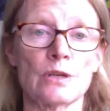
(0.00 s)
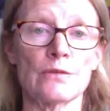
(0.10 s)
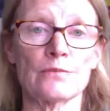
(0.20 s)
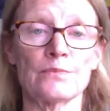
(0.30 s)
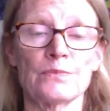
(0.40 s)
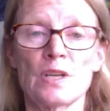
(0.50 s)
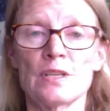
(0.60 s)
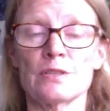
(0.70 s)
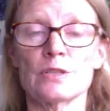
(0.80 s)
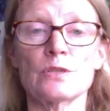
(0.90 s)
know,
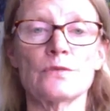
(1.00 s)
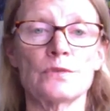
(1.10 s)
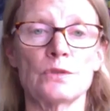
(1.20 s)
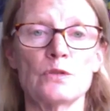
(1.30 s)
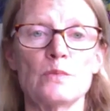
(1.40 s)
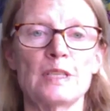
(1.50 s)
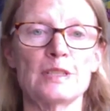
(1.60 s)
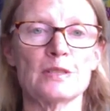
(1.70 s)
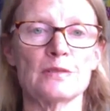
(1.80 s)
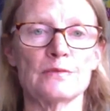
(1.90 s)
just a few
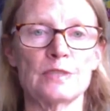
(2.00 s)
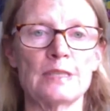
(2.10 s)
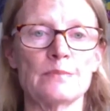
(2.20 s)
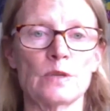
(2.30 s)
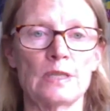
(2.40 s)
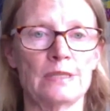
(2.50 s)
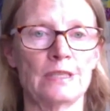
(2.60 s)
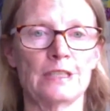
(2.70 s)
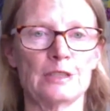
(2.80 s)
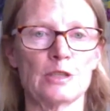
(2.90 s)
minutes of deep
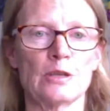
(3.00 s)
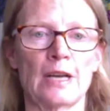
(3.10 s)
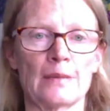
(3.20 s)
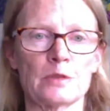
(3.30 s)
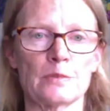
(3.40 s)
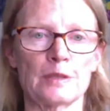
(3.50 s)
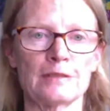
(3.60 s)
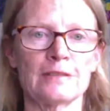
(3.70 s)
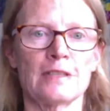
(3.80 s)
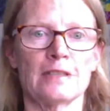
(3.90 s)
breathing into your
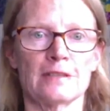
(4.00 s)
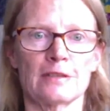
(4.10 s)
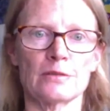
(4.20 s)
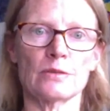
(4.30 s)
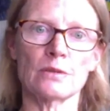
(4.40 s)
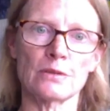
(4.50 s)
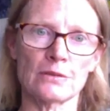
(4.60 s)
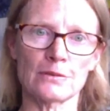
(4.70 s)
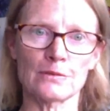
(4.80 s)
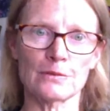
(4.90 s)
abdomen, because it
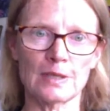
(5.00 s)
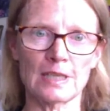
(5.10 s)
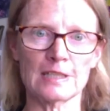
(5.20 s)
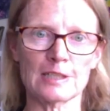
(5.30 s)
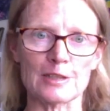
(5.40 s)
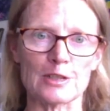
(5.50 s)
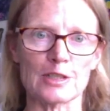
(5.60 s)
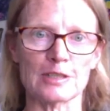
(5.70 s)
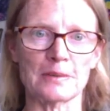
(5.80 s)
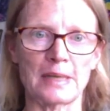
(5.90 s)
really does
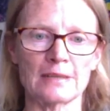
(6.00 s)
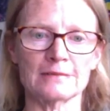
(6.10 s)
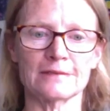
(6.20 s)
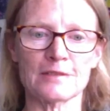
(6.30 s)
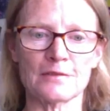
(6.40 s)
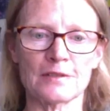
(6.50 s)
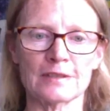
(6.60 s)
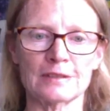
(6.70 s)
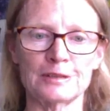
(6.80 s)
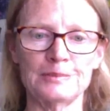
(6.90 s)
chill you out. It's
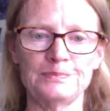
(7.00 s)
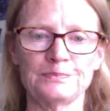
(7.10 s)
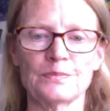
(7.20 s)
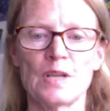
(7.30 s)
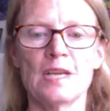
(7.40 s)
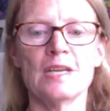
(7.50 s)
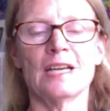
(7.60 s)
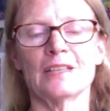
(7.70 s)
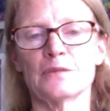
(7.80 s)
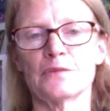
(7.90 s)
very good.
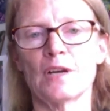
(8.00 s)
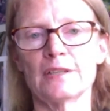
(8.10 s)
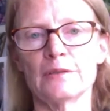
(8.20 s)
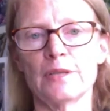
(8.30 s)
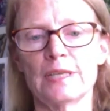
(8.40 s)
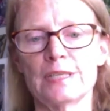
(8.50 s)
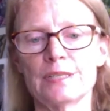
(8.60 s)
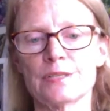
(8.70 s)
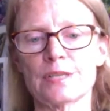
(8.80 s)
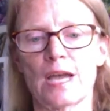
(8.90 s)
And the final thing
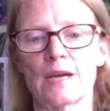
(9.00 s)
is